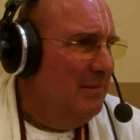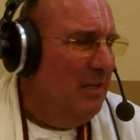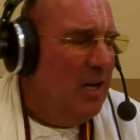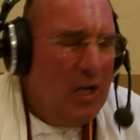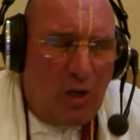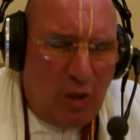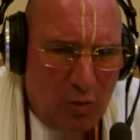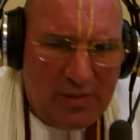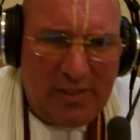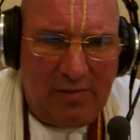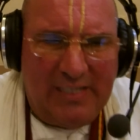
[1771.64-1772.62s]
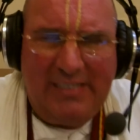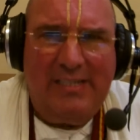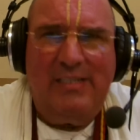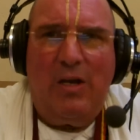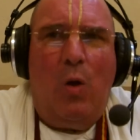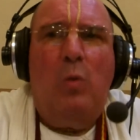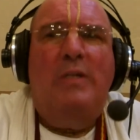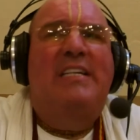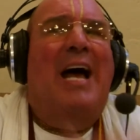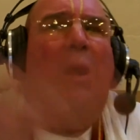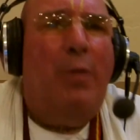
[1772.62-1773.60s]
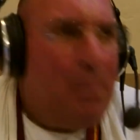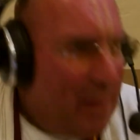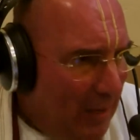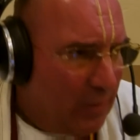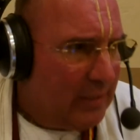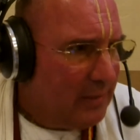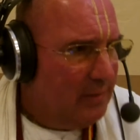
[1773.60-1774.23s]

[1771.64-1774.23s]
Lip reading: Conclusively, there's no doubt about it.